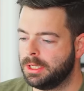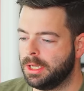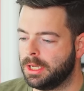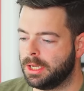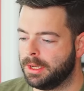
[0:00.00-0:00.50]

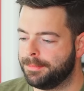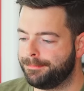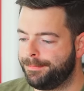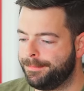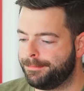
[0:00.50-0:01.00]
Um,
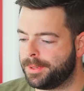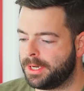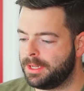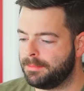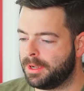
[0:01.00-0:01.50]

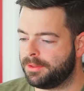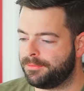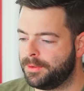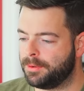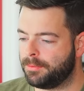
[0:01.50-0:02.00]
Body and mouth
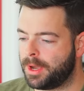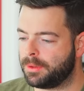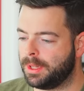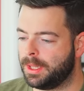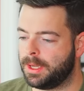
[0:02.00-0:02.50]
feel
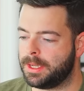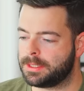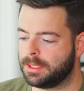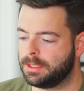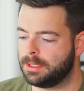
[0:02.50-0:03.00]
rather
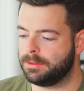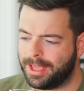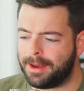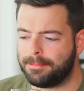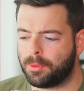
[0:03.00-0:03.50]
light.
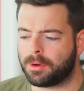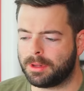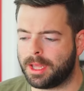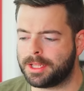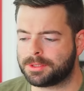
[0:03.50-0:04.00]
That more
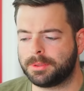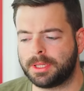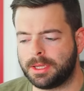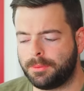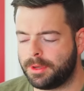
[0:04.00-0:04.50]
aligns
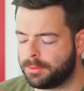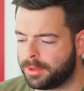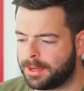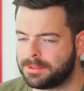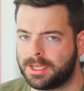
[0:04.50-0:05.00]
really with
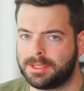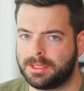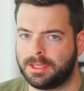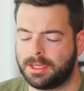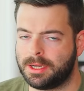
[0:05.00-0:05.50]
what I'm
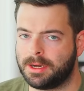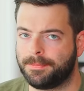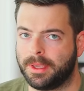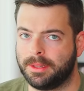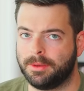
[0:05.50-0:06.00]
tasting
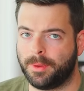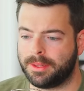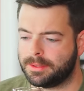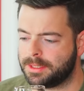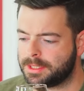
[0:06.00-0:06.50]
here and the way
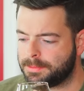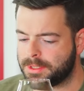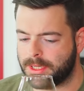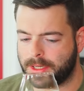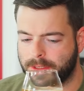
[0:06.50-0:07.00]
that this
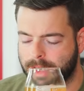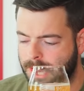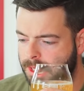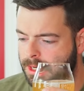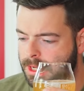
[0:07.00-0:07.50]
particular
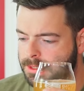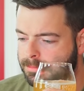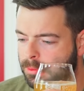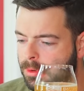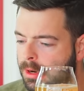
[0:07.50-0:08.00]
can has
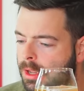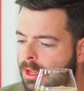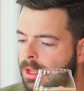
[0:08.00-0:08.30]
poured.